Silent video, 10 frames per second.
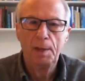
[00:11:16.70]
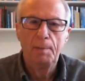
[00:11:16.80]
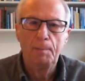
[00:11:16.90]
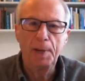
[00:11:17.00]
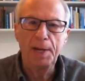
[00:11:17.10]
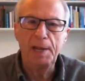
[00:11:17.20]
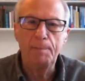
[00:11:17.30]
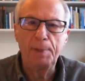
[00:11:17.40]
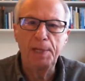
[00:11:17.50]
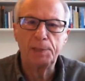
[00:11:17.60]
Many
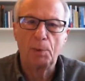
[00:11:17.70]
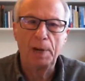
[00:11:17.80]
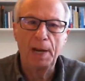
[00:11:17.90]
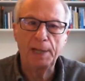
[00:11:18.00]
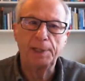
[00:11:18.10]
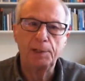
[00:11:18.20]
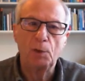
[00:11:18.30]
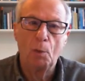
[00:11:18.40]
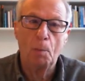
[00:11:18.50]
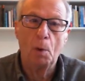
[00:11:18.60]
MPs were elected,
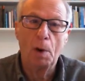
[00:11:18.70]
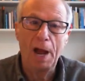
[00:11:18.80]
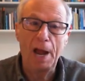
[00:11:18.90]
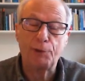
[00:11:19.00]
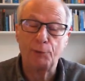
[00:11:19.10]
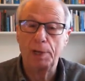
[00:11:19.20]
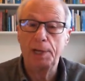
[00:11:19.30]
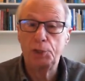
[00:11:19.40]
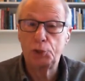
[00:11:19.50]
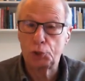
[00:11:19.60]
or more
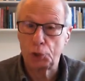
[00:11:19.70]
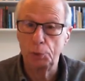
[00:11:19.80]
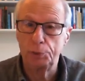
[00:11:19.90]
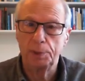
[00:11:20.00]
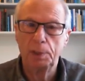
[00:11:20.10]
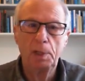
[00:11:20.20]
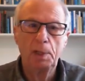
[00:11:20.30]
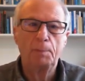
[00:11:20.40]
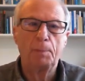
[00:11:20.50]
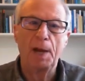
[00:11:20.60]
accurately chosen,
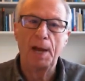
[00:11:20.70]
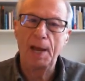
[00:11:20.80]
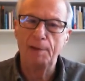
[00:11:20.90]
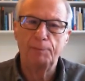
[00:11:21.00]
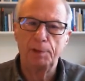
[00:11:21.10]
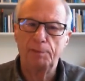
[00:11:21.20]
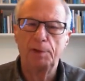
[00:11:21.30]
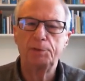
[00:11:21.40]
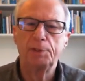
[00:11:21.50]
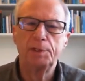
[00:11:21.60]
by a handful of
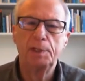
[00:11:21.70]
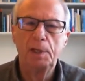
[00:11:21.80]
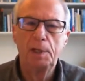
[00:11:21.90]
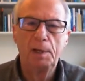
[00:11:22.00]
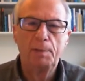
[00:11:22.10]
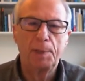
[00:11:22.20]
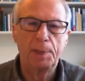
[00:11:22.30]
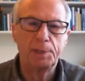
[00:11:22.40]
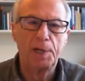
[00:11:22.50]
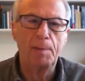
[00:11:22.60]
voters. By the
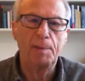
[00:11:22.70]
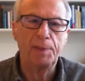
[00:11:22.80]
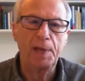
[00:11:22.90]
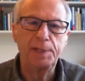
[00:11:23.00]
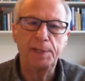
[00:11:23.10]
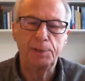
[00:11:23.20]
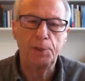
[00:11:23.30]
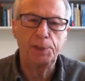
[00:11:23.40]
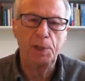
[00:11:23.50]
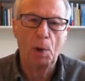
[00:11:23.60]
time of the
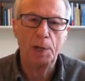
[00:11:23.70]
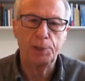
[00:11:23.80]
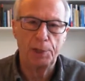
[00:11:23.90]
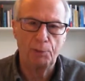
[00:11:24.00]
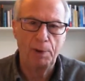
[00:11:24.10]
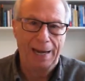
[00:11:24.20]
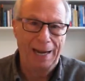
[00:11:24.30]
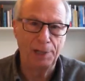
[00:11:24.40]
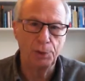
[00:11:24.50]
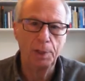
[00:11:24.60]
1831 general
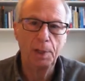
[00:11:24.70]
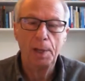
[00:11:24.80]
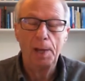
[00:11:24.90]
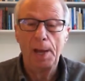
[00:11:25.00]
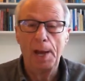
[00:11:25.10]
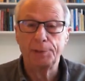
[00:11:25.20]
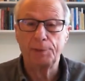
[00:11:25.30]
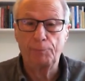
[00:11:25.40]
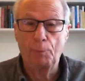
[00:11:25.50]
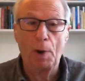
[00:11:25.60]
election, out
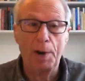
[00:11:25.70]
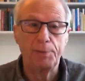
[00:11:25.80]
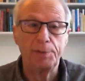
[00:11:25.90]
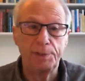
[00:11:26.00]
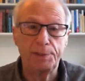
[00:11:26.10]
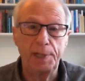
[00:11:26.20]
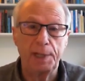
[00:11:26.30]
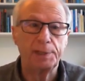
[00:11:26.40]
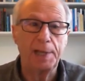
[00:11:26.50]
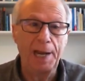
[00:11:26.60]
of
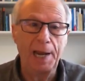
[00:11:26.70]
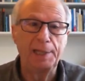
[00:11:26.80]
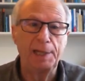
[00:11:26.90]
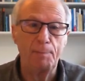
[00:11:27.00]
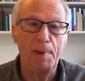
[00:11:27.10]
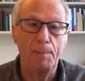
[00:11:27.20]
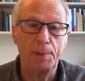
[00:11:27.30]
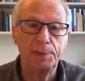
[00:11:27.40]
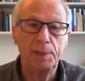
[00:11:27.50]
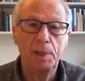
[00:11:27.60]
406 elected
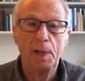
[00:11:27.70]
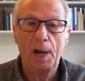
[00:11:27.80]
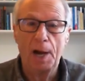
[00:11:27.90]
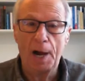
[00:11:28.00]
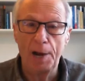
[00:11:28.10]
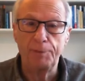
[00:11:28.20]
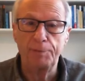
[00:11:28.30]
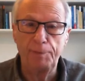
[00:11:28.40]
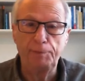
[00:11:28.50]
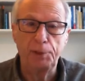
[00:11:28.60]
members,
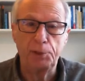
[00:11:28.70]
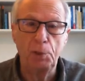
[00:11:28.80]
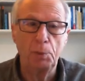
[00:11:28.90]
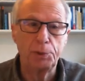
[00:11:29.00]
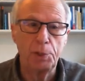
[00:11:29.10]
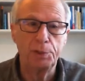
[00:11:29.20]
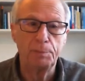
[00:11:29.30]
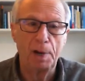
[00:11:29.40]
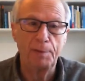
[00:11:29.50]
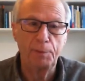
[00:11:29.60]
152 were chosen
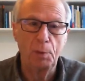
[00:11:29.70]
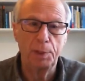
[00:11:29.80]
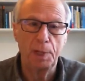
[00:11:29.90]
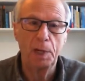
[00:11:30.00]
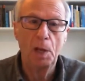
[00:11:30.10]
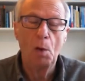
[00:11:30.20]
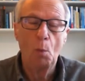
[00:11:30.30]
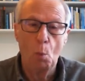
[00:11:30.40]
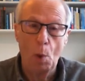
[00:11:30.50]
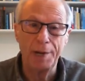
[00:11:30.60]
by fewer than
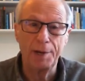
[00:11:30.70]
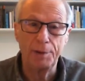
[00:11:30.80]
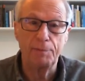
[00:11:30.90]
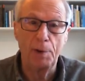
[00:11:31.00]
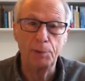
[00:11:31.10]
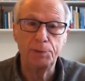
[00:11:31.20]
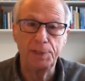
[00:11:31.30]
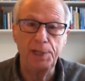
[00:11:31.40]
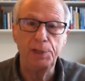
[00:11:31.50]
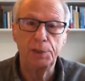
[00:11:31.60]
100 voters
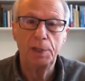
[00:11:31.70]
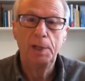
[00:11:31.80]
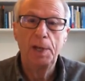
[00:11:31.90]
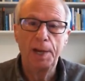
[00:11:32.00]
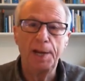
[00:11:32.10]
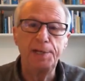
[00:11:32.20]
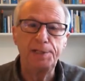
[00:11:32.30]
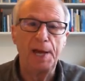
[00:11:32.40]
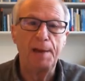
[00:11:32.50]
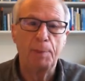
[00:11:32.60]
each, and
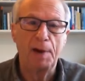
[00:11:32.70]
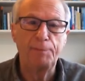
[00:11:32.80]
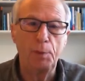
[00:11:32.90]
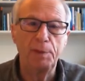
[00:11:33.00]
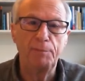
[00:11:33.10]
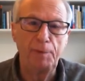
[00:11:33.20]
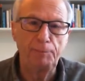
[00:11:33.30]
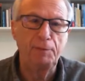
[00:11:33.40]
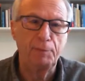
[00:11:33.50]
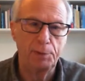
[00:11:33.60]
88 by fewer than
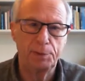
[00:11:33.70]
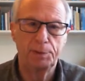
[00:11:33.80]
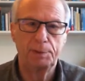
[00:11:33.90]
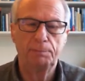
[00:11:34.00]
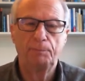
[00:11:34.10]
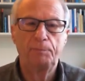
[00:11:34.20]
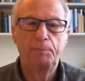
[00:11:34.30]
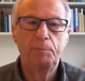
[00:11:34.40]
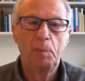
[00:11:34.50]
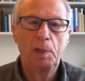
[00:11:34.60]
50 voters.
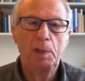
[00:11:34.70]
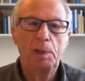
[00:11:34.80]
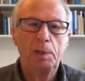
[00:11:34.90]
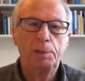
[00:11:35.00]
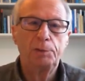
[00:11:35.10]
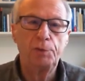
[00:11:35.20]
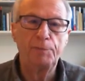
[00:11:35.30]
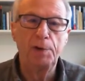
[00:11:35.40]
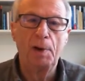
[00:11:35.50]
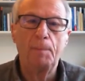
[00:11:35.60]

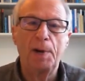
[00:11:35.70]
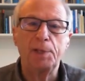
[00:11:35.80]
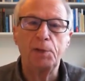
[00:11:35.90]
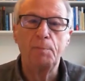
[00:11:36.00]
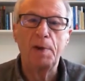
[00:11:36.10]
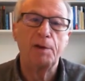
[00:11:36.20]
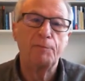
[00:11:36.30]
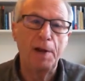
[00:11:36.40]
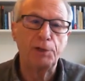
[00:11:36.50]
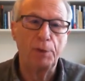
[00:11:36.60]
Driven on by the new
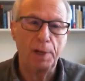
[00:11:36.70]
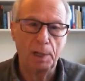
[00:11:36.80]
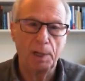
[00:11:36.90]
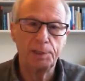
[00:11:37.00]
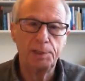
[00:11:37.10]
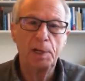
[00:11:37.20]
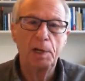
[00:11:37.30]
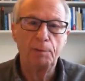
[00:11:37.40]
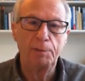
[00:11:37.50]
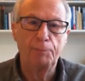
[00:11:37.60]
manufacturing class,
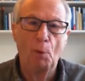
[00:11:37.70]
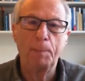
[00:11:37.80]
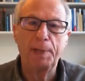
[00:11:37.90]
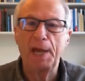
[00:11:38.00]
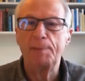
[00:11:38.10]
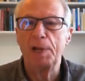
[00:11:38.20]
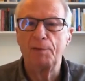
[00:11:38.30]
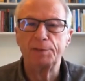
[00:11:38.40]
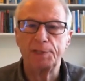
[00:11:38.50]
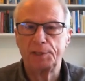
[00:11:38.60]
reform became
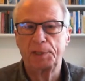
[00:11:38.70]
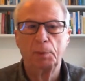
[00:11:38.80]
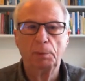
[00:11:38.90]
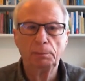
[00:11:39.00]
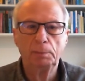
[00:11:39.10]
irresistible.